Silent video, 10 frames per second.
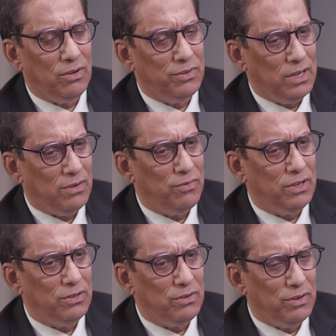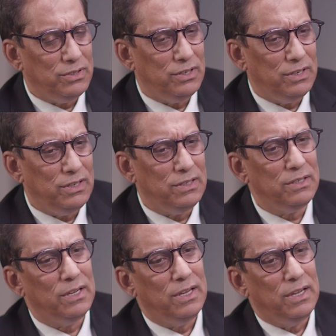on the African continent.
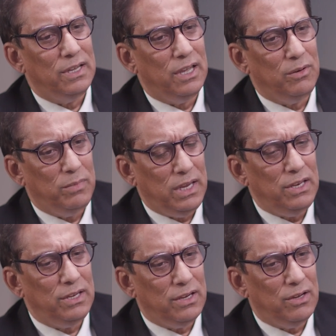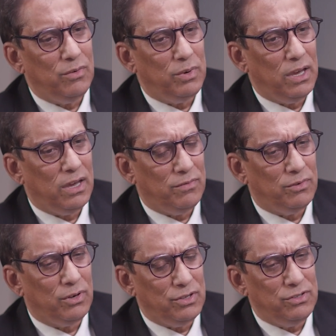In media, we have
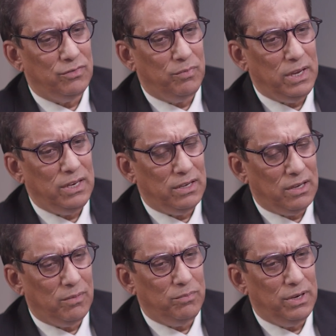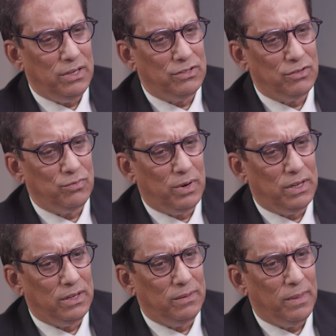lots of media companies as
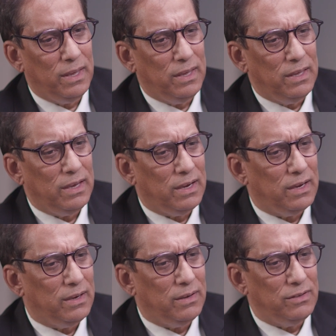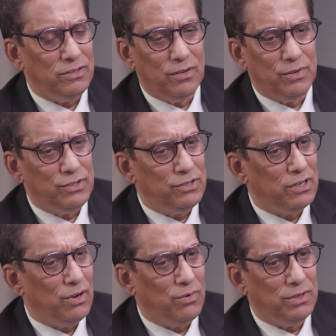well. Civil
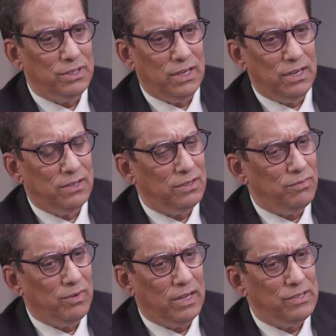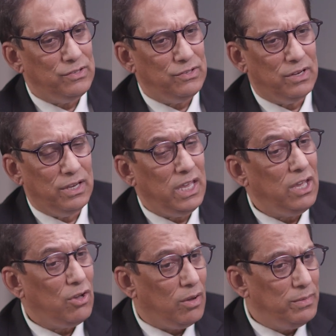security and defense,
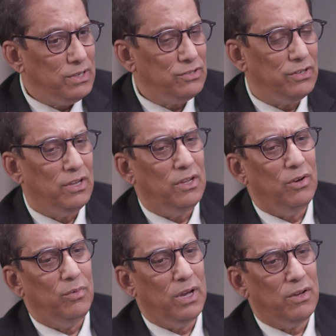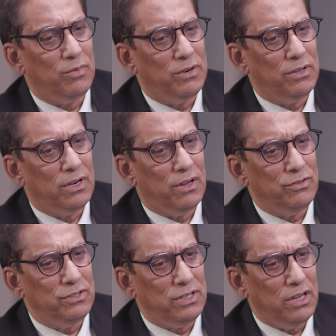e-commerce. We have one of the
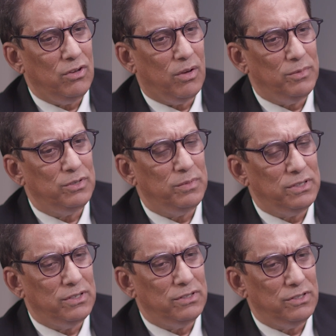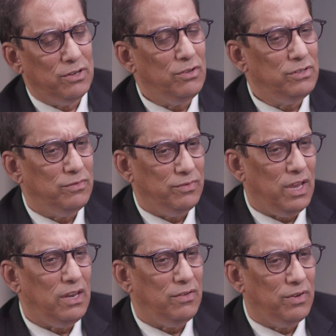largest e-commerce businesses. So it's a
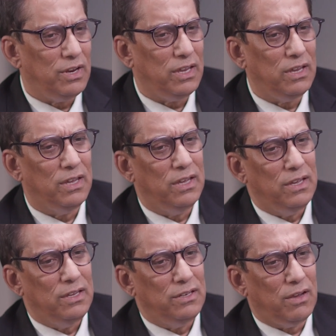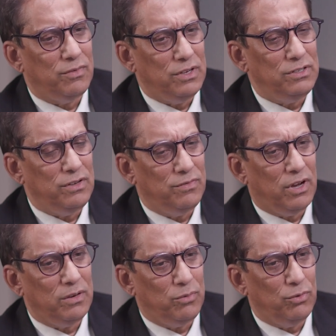very, very
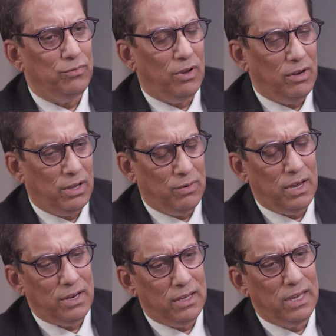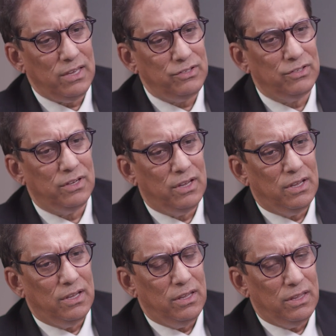diversified portfolio. And I guess
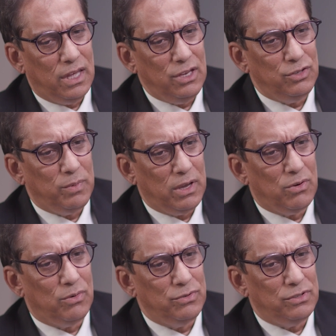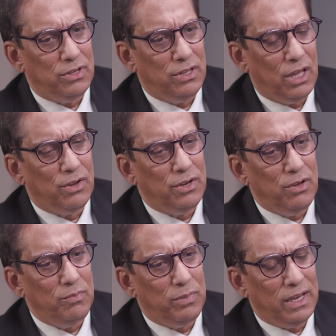that is because there are
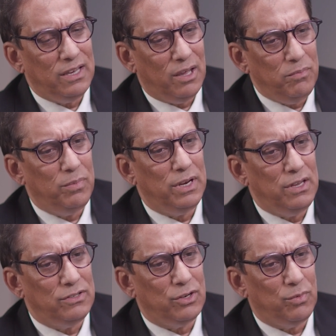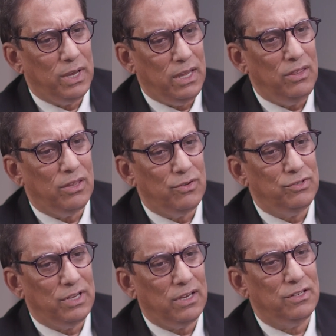no black companies that were in those
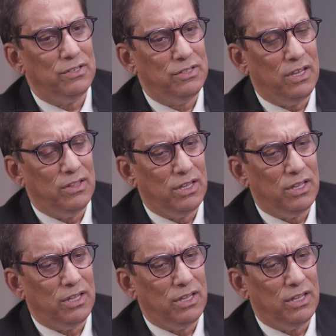sectors in